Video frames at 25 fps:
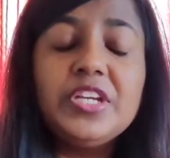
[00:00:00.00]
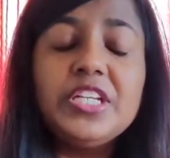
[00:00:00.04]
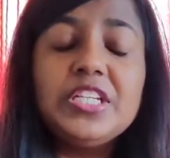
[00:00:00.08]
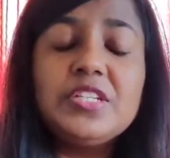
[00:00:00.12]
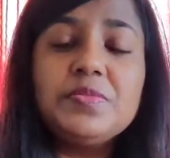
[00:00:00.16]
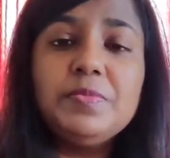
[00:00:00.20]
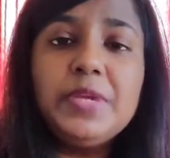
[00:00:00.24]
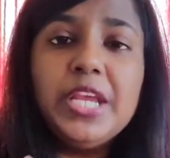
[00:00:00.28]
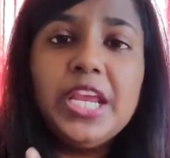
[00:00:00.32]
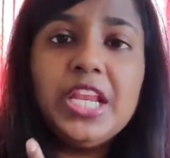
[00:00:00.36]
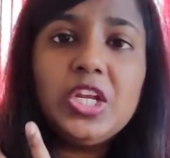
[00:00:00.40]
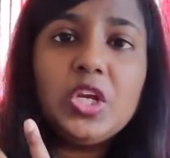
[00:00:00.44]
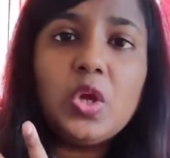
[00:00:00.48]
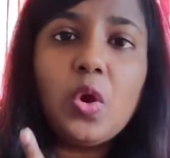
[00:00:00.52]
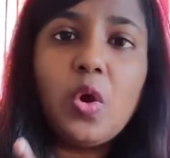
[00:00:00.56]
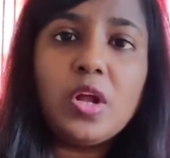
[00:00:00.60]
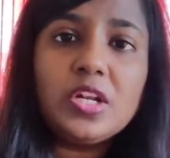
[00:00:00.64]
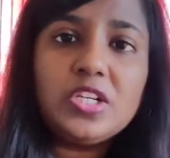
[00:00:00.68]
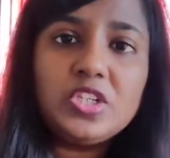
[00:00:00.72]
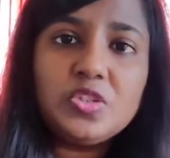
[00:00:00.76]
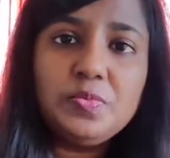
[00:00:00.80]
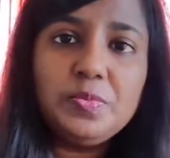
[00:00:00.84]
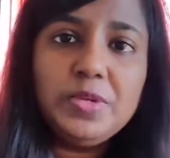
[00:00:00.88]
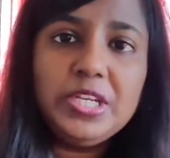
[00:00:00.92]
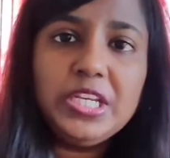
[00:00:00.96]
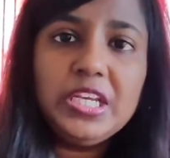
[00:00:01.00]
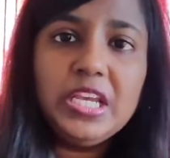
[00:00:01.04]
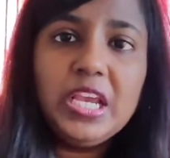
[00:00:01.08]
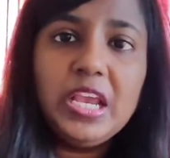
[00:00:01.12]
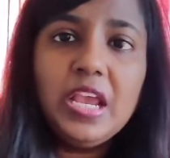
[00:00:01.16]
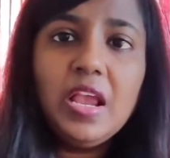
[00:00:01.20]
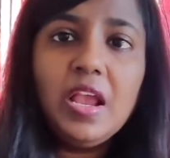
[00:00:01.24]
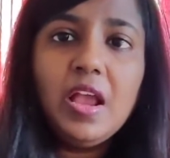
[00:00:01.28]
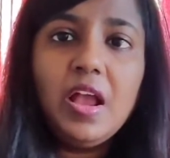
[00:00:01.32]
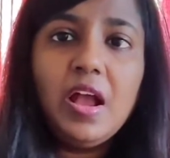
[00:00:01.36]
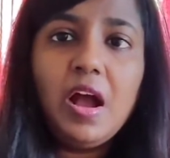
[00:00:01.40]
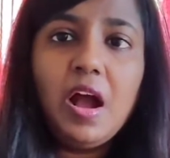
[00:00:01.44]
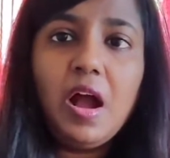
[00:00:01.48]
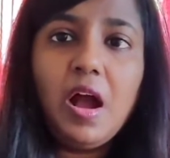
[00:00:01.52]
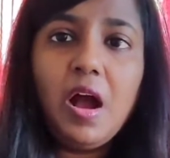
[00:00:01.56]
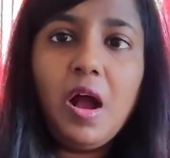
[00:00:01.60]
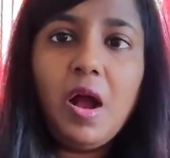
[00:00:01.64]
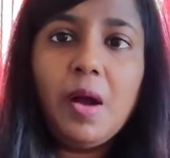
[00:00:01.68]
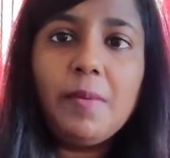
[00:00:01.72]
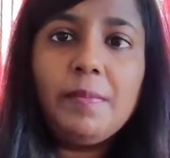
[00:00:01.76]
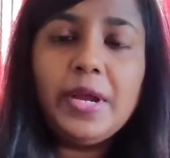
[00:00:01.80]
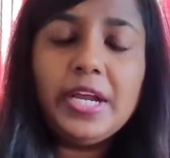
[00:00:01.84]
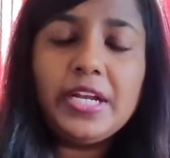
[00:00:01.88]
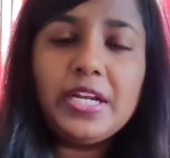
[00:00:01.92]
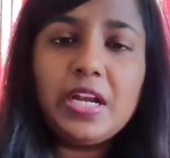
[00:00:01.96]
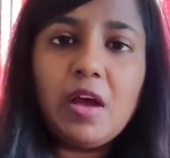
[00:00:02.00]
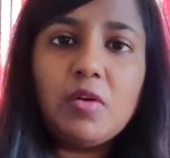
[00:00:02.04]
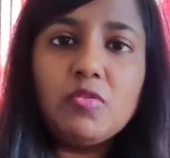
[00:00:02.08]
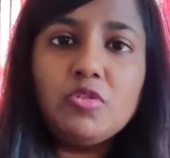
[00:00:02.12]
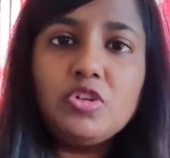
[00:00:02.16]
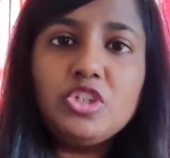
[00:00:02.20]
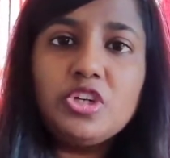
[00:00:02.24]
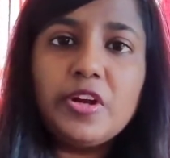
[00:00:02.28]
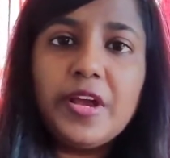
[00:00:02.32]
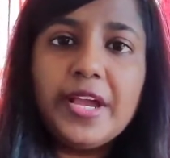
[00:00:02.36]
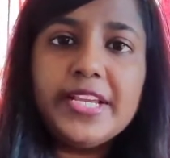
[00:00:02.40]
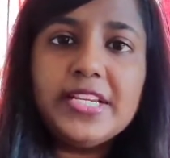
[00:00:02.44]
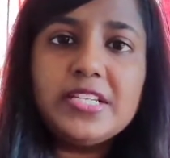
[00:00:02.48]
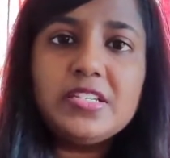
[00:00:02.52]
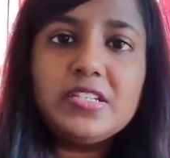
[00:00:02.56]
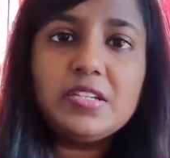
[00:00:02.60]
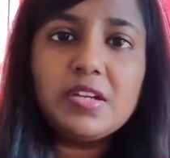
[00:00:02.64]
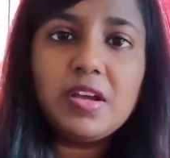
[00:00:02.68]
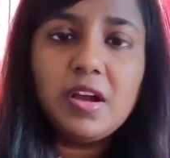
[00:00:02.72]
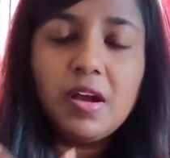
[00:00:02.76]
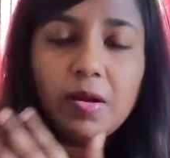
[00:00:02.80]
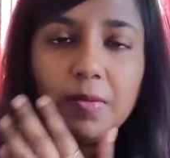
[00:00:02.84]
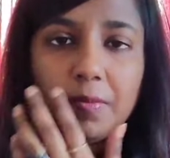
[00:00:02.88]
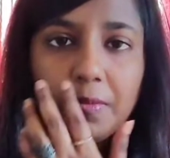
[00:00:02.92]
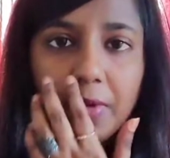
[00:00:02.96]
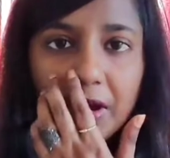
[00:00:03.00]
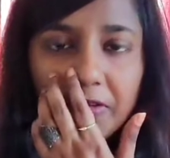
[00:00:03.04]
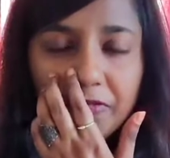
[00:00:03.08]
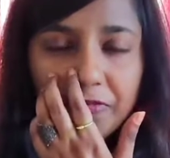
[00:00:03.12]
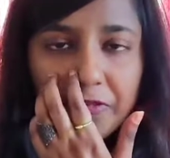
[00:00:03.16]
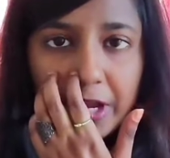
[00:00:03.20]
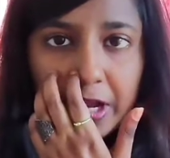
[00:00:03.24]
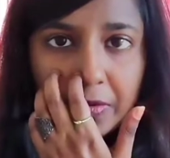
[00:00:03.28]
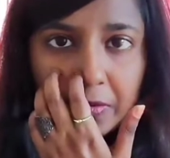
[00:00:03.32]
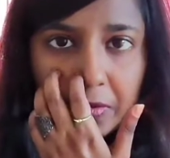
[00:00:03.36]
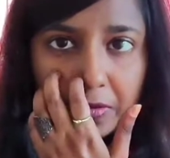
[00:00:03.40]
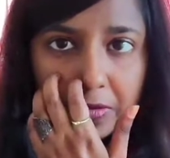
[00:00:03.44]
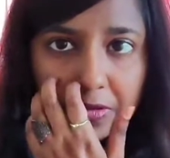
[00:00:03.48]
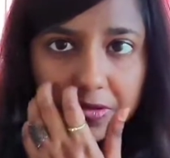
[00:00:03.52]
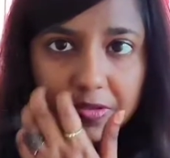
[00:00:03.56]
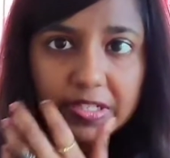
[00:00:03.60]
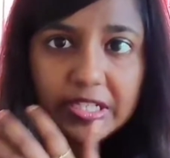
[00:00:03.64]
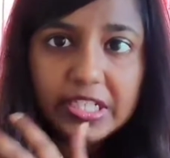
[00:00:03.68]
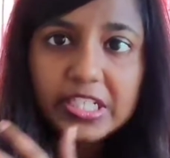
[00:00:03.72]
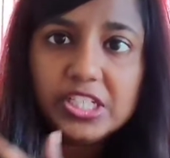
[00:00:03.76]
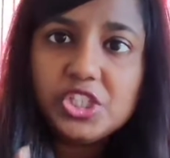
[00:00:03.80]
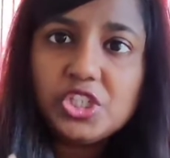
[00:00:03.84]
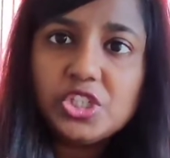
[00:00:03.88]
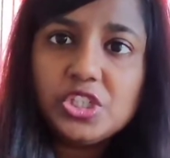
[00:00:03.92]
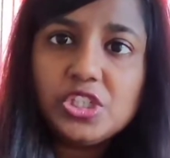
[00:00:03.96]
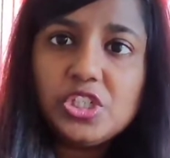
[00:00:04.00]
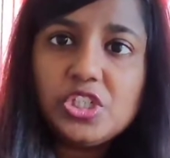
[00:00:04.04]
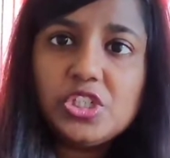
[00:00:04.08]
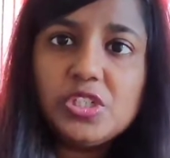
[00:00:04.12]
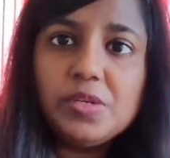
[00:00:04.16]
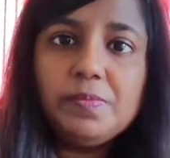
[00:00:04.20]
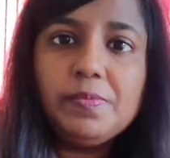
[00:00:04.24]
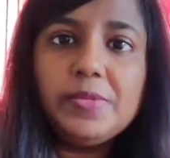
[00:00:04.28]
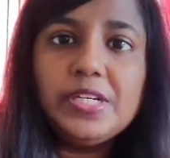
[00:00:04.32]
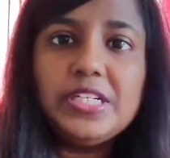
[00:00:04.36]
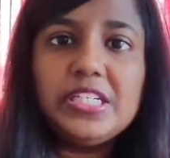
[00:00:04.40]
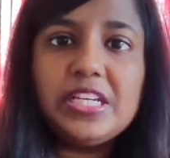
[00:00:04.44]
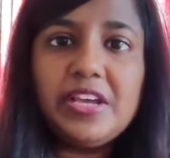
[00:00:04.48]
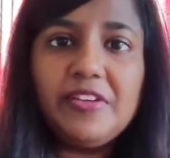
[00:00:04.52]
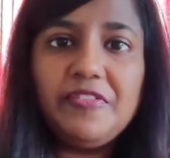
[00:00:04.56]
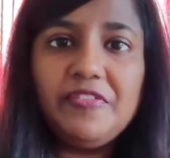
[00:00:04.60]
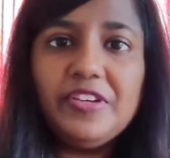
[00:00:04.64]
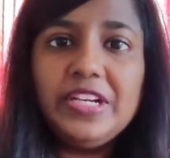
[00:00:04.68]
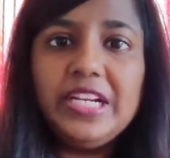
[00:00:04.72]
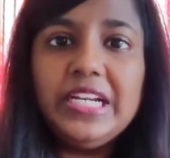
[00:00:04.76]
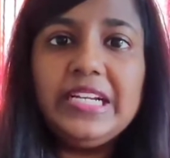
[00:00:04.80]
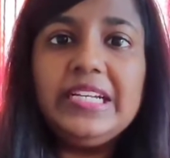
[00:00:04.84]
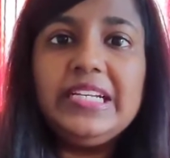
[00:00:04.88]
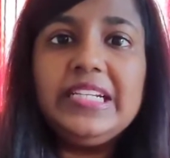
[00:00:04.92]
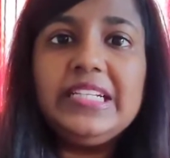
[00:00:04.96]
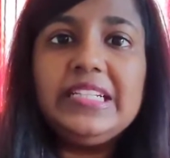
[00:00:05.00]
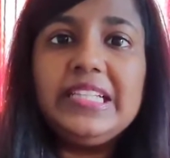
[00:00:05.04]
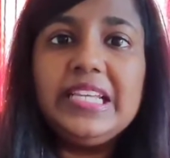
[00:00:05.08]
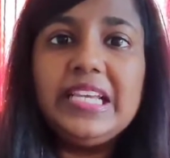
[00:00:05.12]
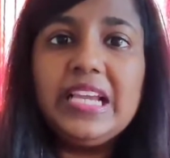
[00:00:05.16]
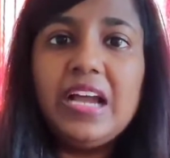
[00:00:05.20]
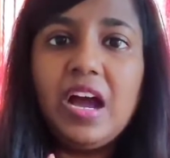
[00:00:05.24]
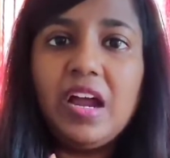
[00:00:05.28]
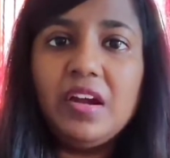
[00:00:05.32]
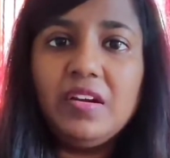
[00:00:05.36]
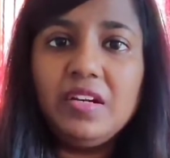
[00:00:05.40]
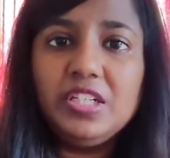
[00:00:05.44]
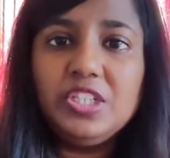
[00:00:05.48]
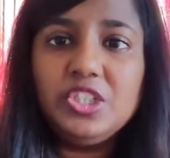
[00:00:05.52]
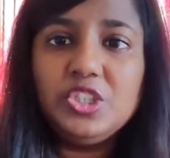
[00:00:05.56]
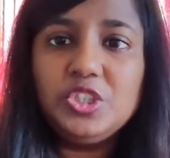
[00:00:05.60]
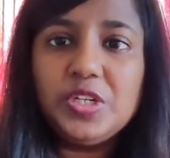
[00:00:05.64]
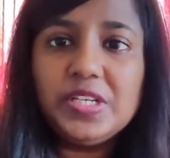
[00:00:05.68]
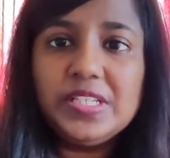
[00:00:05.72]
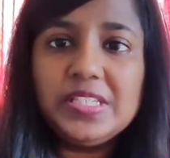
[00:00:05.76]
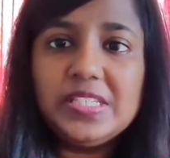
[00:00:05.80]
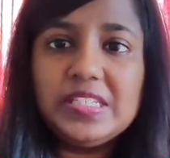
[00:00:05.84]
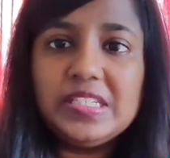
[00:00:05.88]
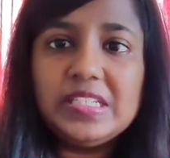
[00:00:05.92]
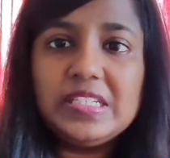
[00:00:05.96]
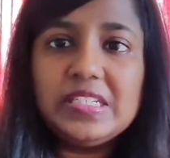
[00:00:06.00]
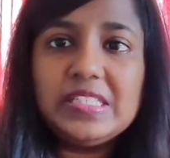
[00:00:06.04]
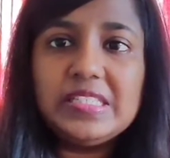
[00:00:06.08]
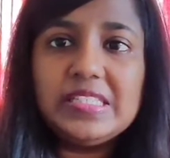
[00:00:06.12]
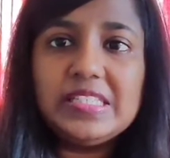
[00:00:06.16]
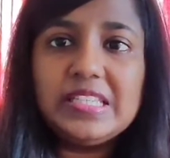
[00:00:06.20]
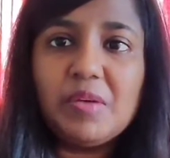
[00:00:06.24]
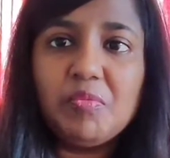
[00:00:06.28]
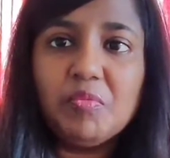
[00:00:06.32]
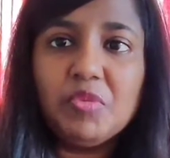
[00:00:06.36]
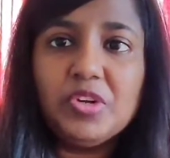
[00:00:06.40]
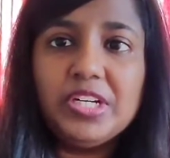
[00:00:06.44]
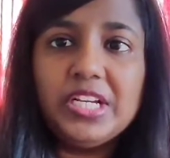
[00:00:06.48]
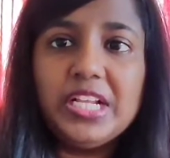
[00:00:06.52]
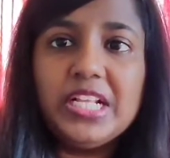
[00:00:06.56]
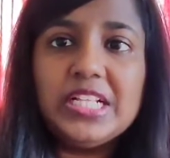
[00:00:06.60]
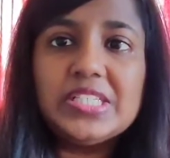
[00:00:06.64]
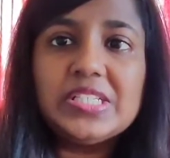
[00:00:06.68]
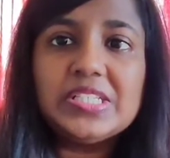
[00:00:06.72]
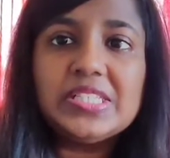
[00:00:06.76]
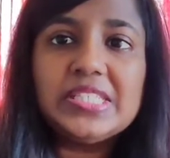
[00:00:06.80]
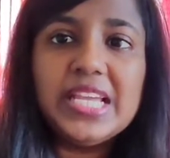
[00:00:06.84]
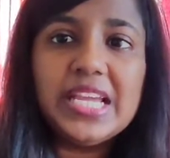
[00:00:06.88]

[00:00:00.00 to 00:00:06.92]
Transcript: It may not be an outright affair or a relationship, but definitely they are interested in someone else.